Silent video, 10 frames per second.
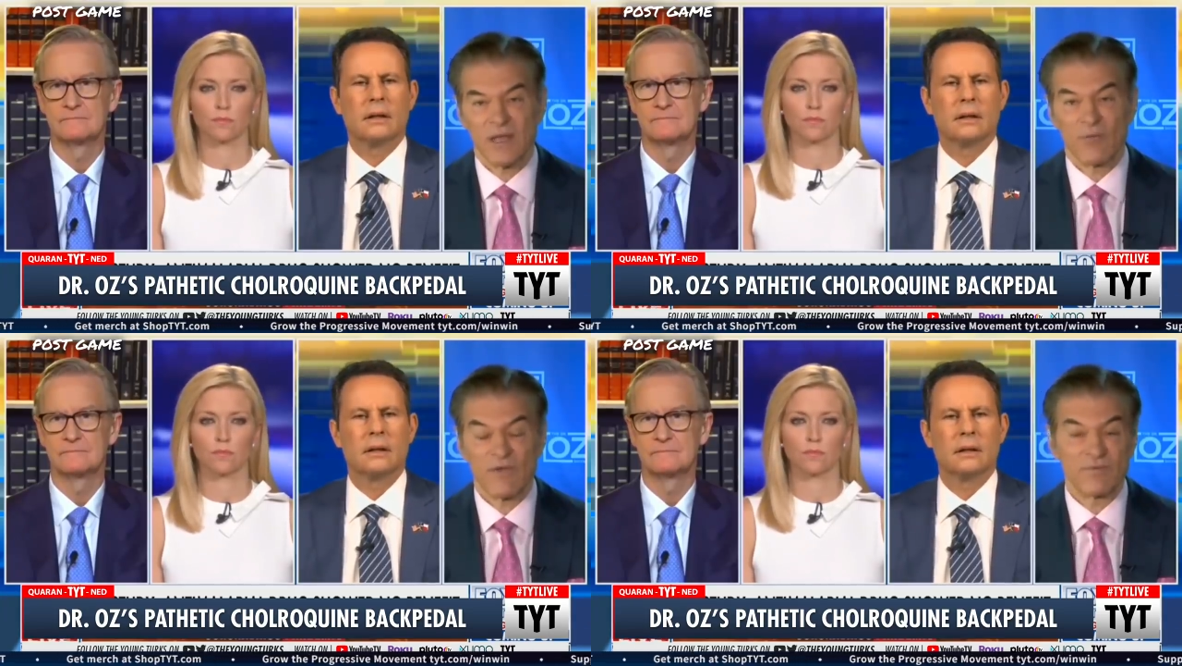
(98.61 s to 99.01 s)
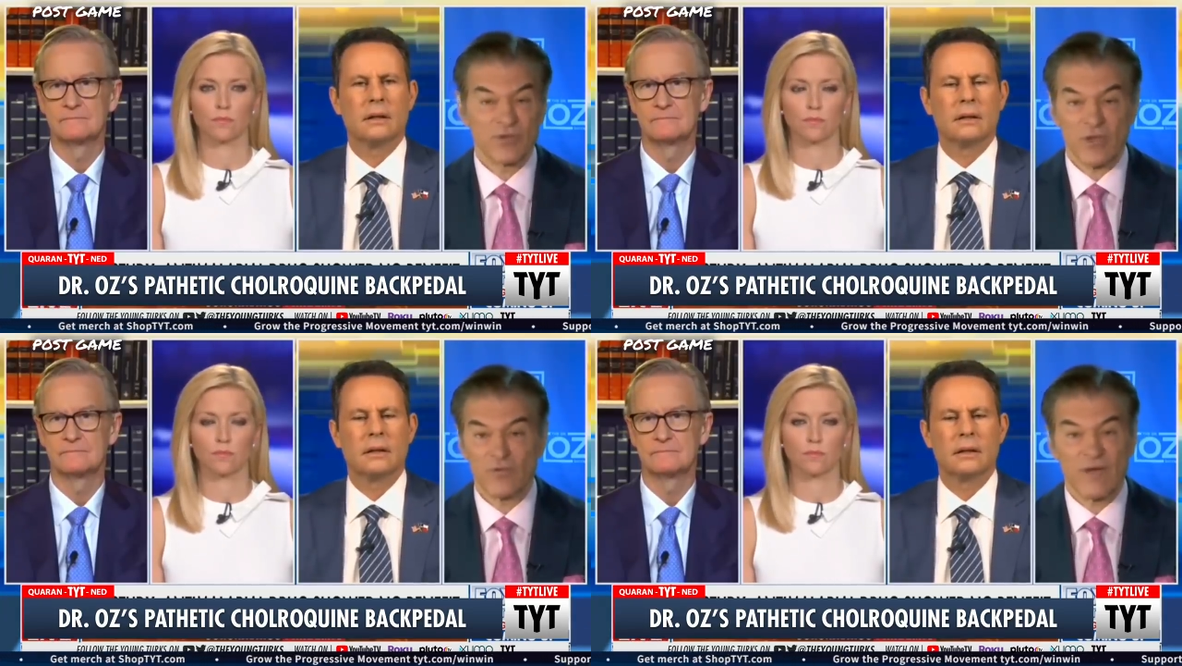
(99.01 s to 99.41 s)
Speaker 1: And we've
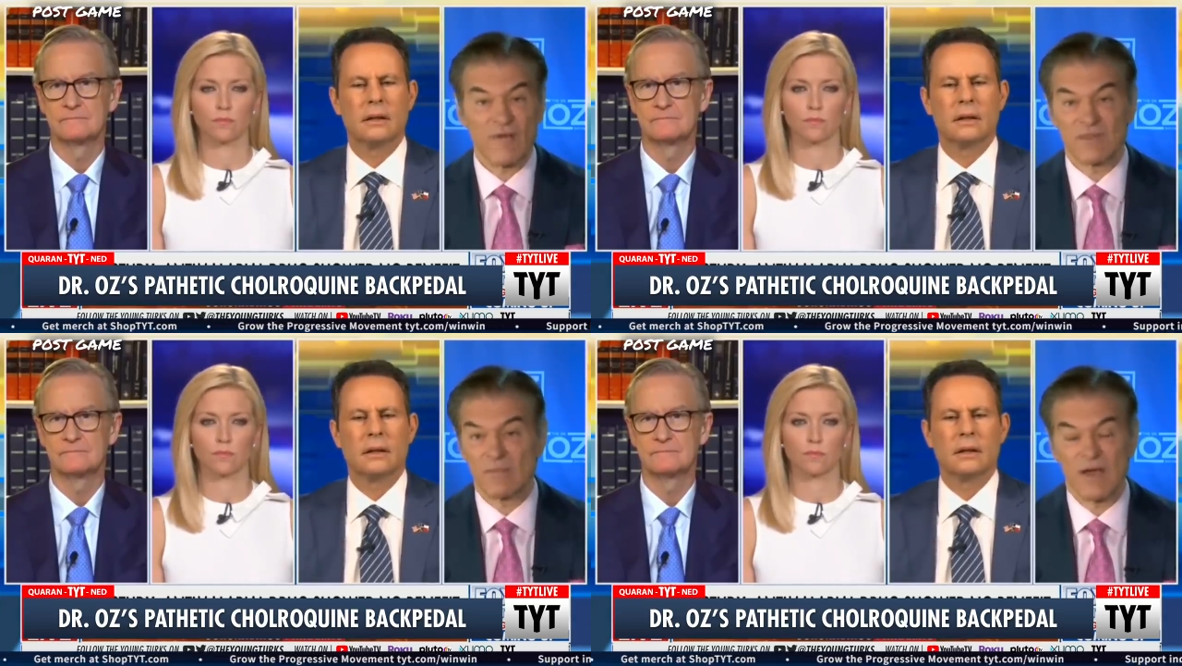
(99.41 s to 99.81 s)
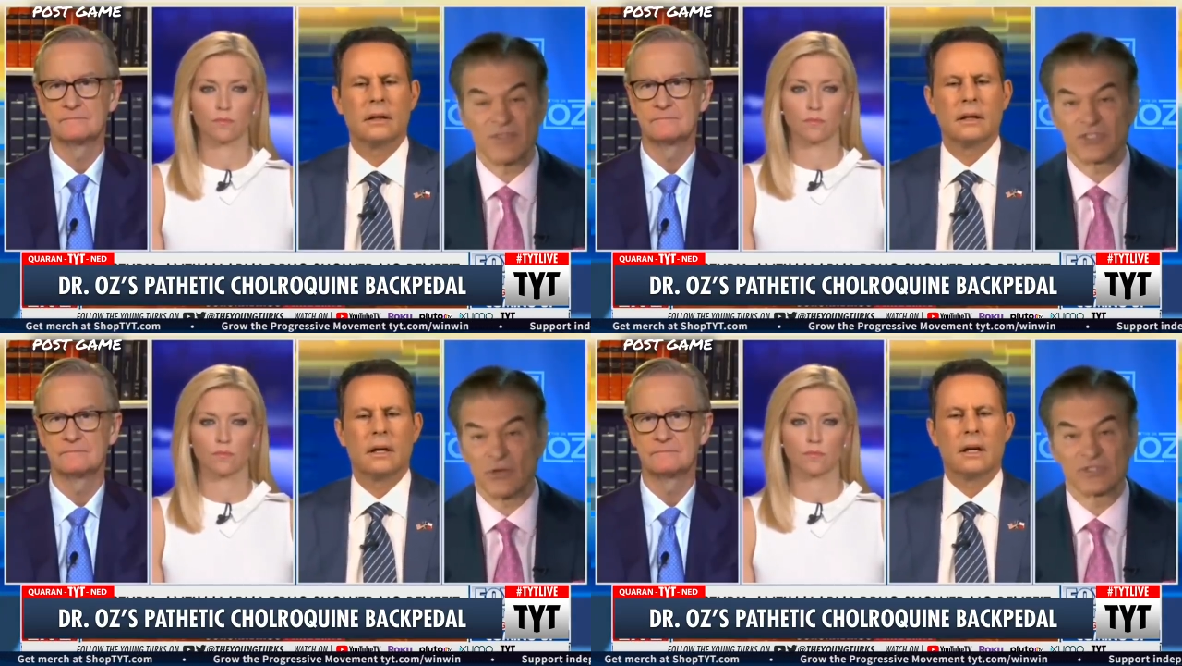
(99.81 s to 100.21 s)
you've covered them on
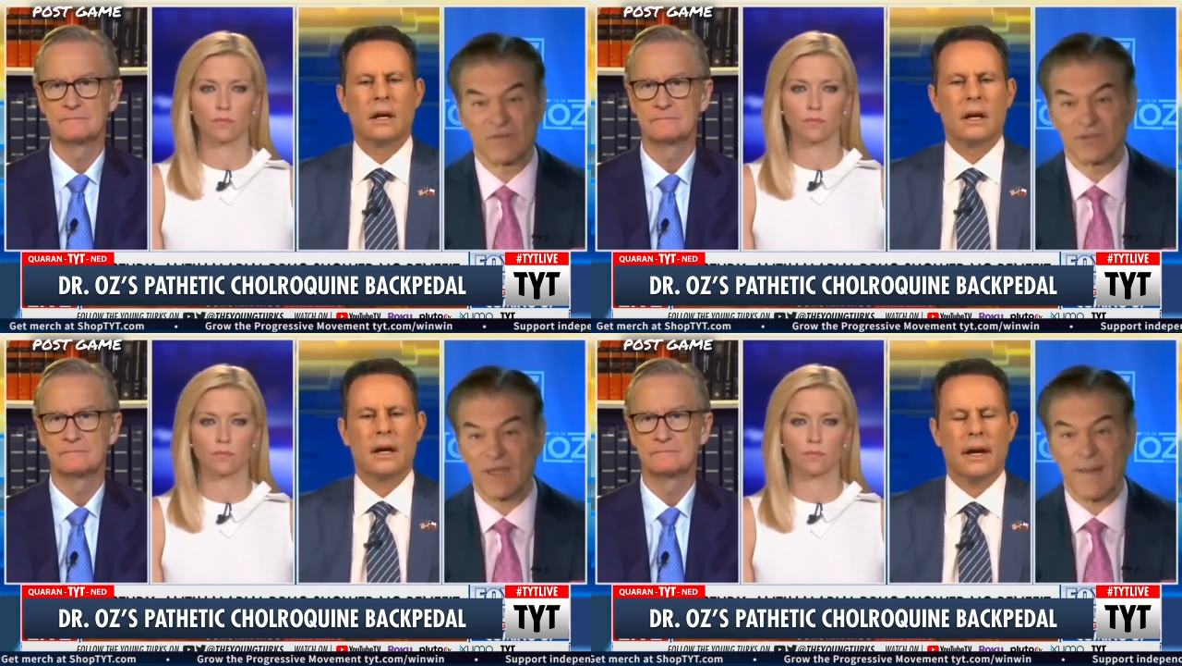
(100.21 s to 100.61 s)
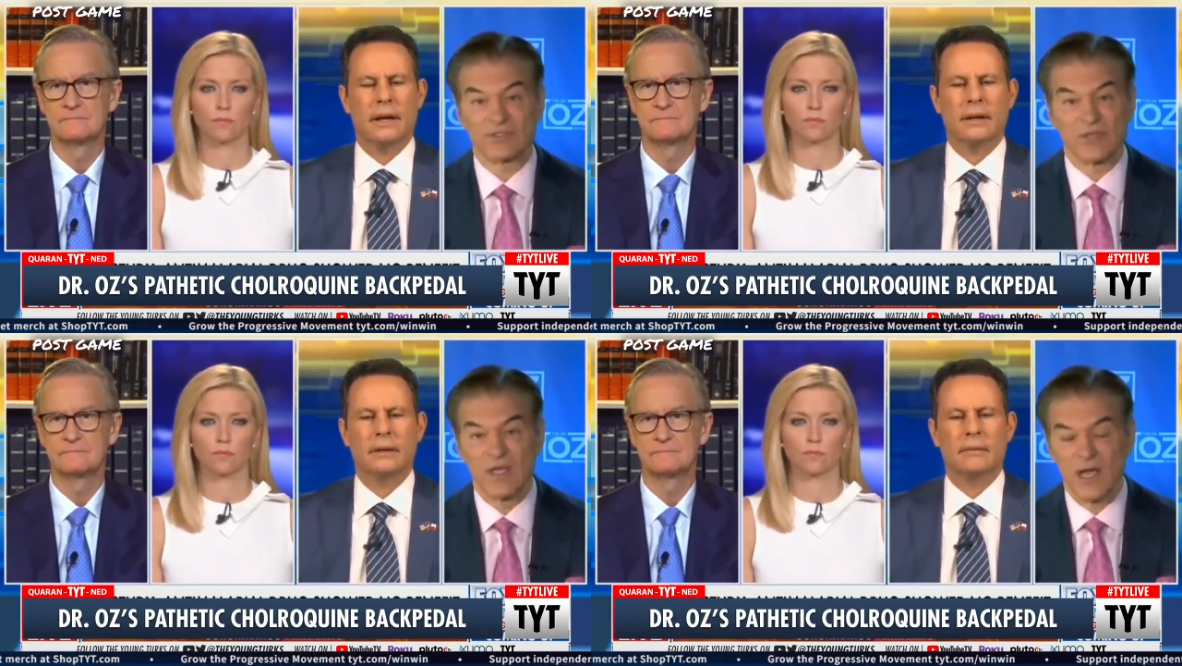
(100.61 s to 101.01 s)
the show several
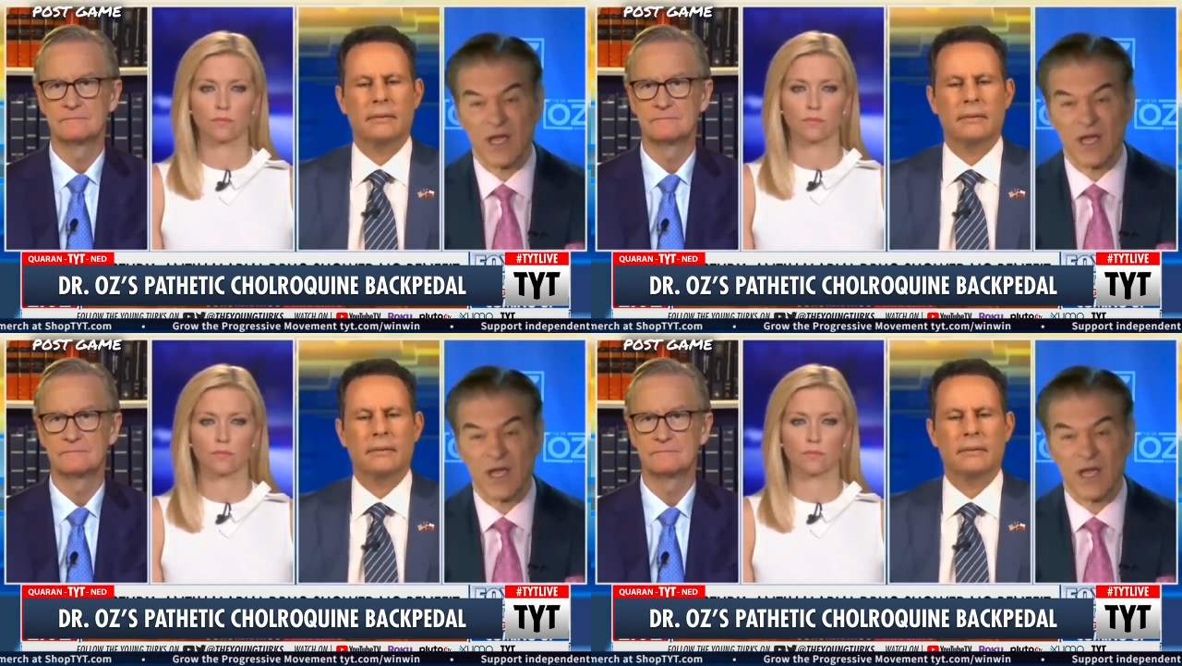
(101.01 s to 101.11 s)
times.